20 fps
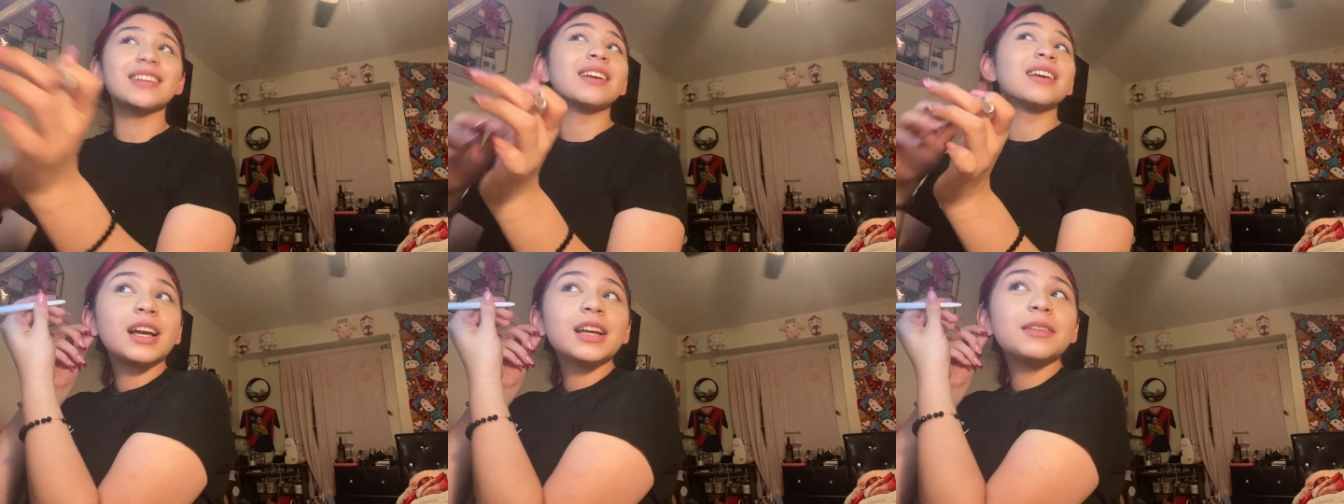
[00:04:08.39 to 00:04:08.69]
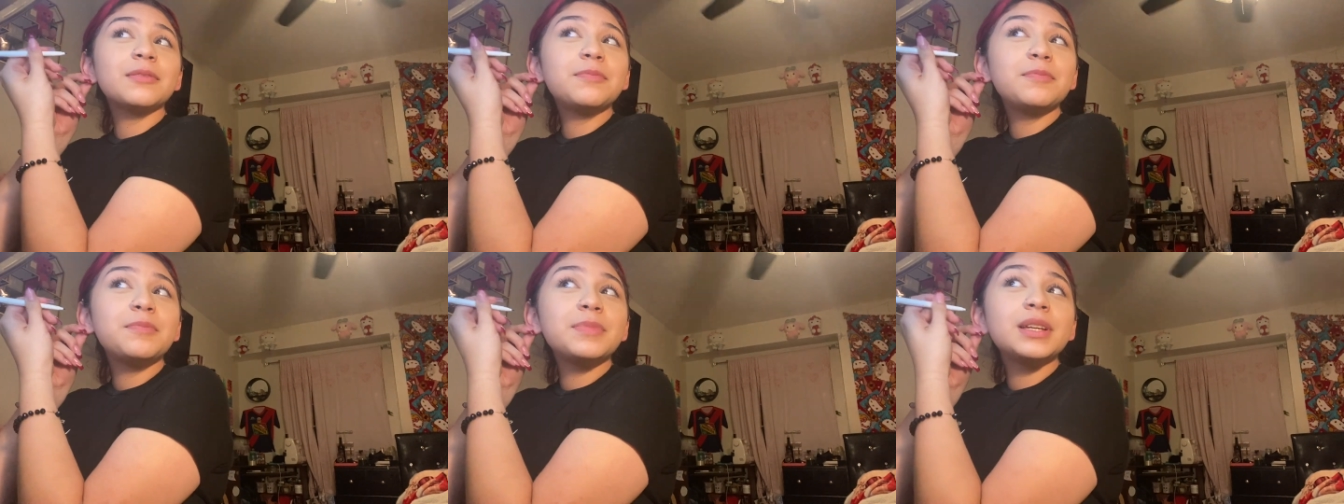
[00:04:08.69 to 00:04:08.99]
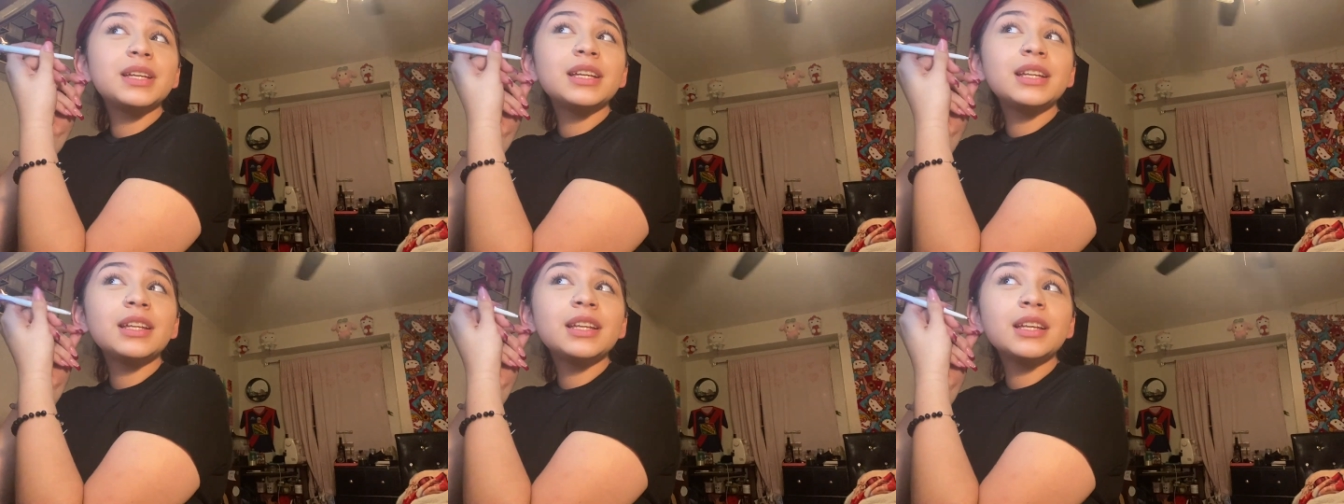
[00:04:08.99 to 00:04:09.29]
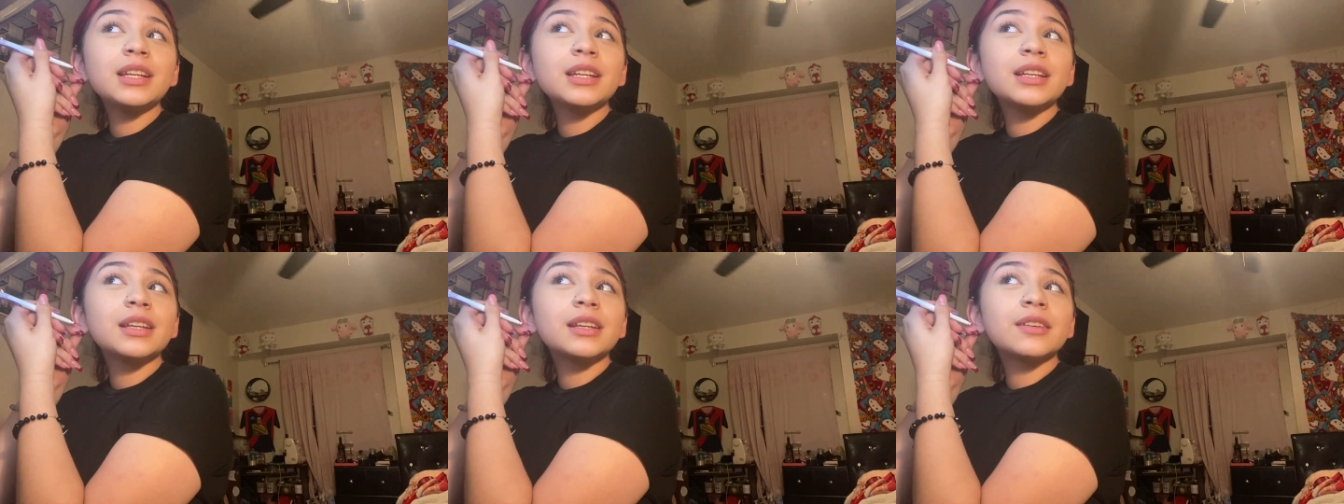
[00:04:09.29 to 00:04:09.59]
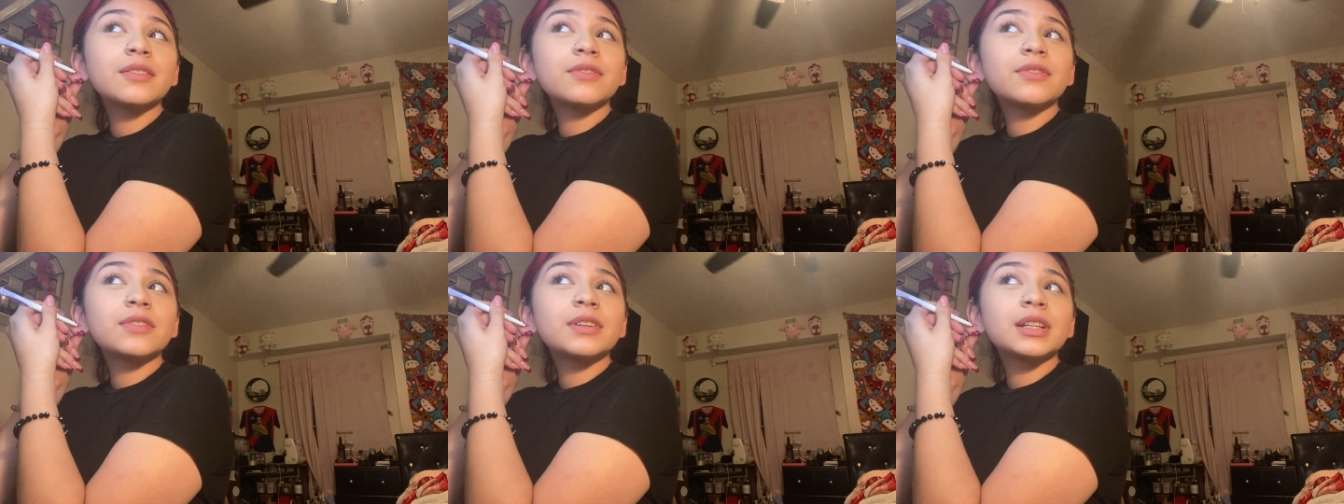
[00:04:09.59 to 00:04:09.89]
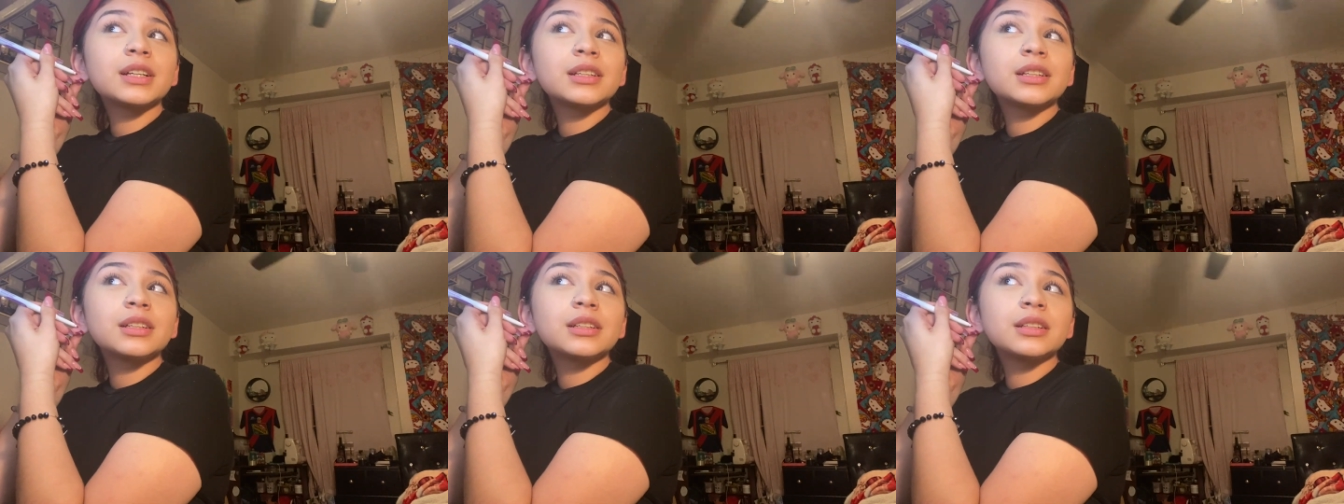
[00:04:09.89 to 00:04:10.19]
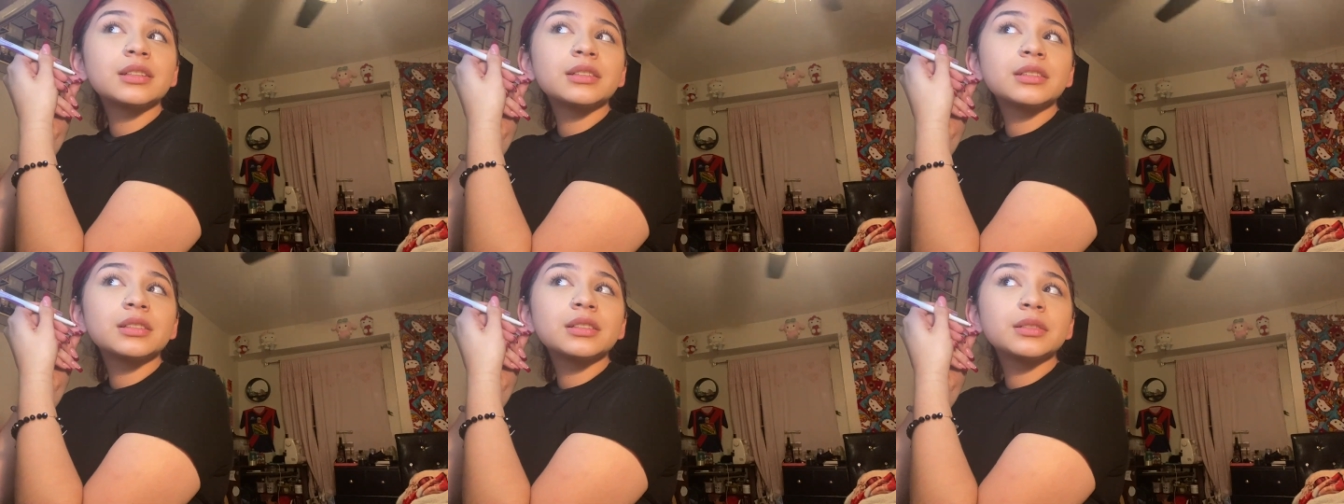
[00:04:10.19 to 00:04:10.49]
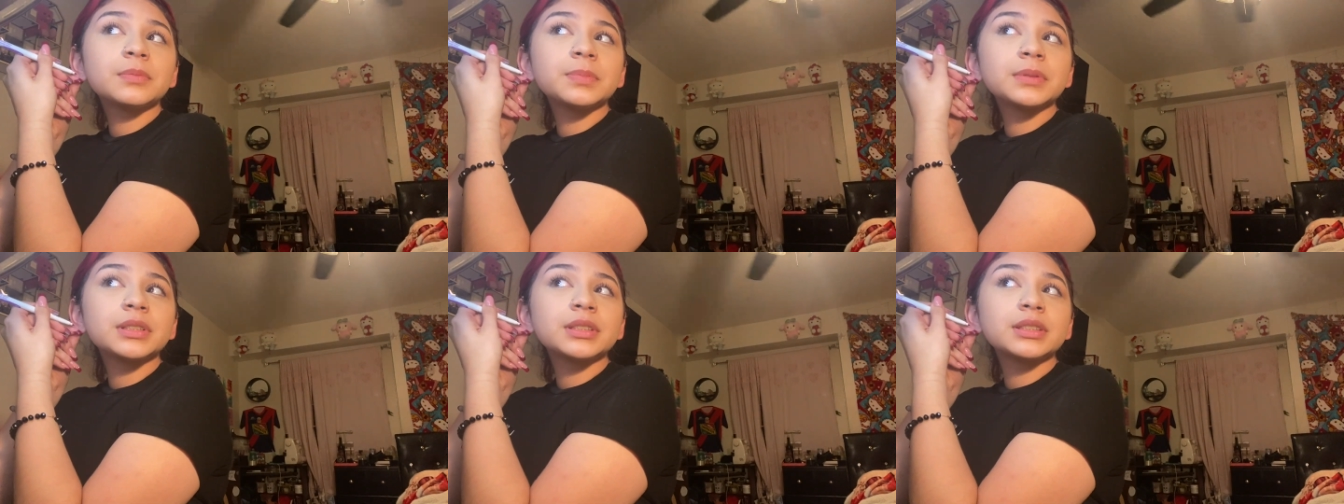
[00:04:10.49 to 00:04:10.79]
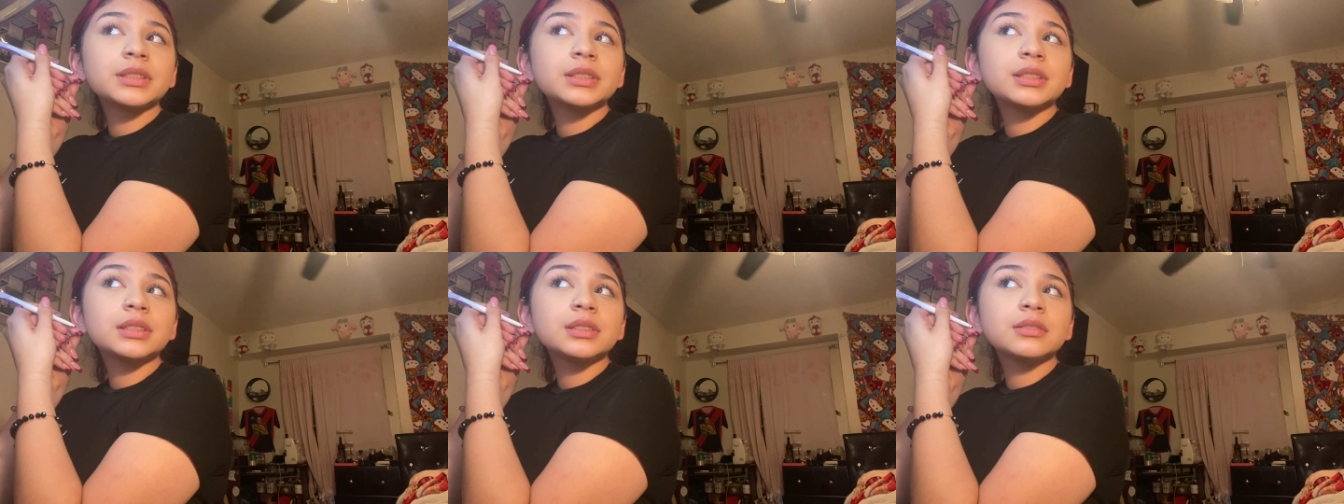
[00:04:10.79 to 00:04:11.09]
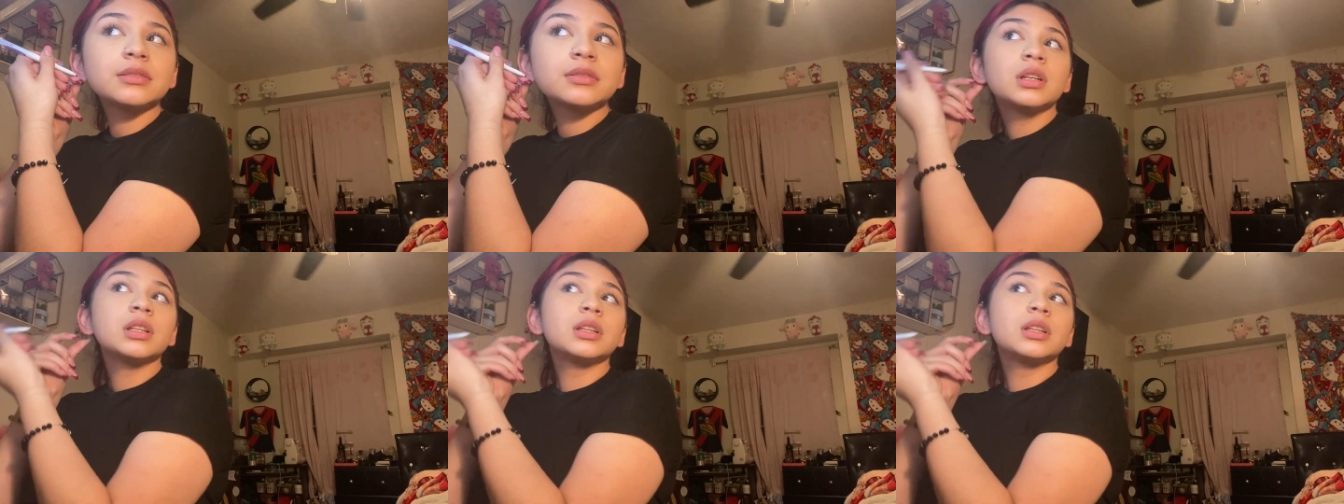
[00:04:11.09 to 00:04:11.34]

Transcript: I've been needing a fucking ear piercing.